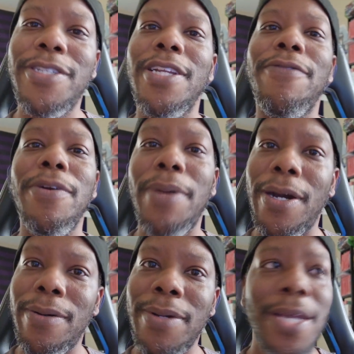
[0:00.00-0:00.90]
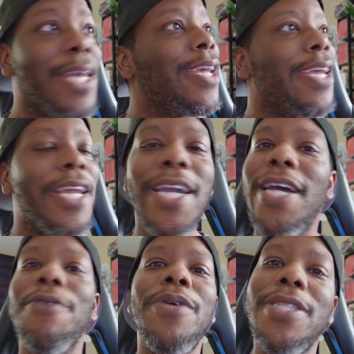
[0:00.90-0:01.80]
Johnny Football. He
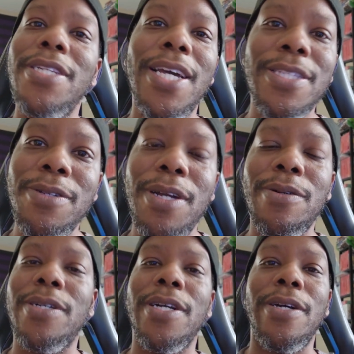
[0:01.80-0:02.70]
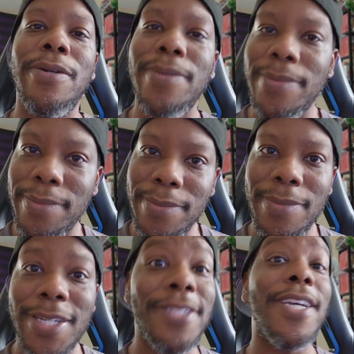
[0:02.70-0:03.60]
got arrested not too long ago
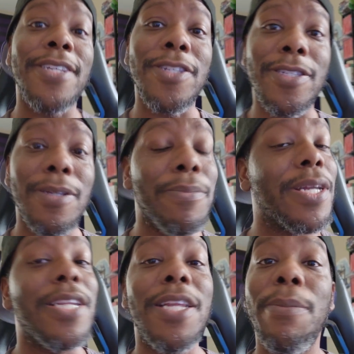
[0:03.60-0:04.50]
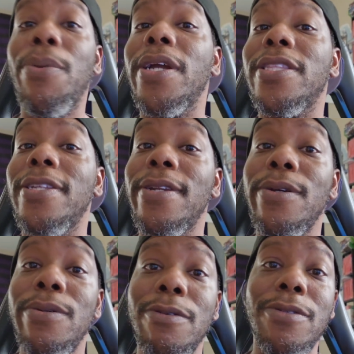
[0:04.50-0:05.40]
in Texas, but he didn't break the
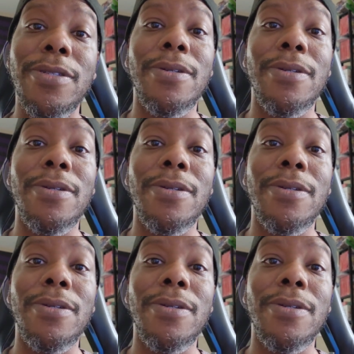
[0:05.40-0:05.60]
news.